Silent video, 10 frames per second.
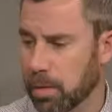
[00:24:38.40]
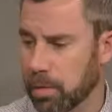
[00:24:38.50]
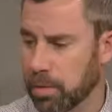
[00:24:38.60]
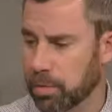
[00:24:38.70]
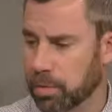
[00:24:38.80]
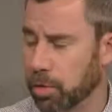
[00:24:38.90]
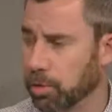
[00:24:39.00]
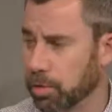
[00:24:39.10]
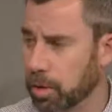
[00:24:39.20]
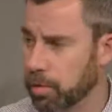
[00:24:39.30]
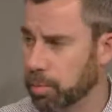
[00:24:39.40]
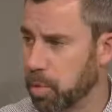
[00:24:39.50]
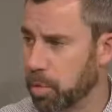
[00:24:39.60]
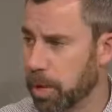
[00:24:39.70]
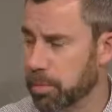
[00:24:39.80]
We do social service
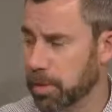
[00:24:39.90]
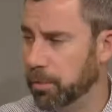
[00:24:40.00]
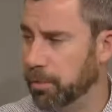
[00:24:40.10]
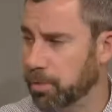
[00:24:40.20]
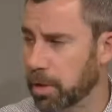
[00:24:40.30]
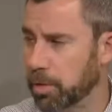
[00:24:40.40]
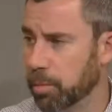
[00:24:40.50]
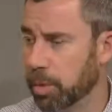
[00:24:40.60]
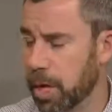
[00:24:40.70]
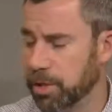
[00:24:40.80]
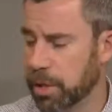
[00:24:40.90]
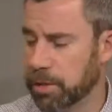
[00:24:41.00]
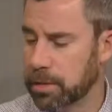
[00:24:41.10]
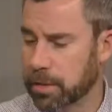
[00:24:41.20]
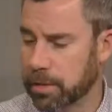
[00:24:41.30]
programs, infrastructure
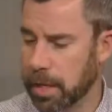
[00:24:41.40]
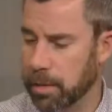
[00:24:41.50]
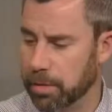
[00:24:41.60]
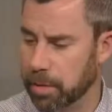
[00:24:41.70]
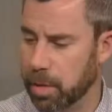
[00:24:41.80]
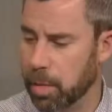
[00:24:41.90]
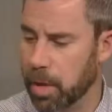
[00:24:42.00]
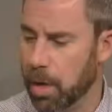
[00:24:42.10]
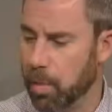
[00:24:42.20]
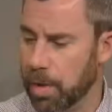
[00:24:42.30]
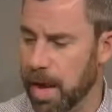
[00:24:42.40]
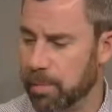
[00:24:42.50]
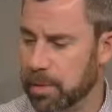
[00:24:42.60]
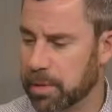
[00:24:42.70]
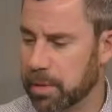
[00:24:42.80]
projects, etc. So we have
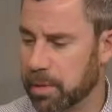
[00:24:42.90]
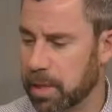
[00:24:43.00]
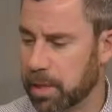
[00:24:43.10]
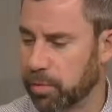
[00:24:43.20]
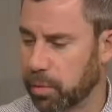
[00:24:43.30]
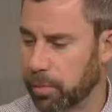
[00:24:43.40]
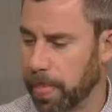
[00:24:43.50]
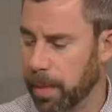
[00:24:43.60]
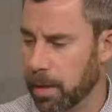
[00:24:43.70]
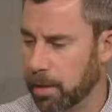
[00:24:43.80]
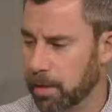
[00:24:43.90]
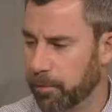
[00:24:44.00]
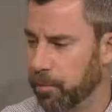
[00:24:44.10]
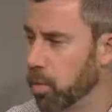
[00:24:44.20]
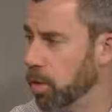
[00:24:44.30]
been successful to get
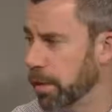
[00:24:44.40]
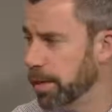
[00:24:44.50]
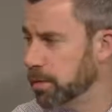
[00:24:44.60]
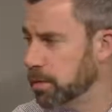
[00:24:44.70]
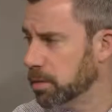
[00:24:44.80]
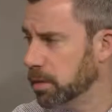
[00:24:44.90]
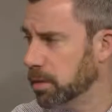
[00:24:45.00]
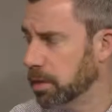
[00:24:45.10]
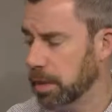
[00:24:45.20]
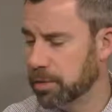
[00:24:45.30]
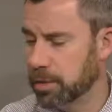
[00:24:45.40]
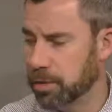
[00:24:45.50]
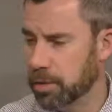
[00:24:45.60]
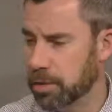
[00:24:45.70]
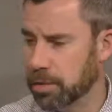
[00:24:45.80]
4 grants in the last
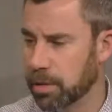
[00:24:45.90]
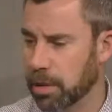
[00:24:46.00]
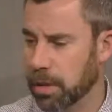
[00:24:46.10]
6 years.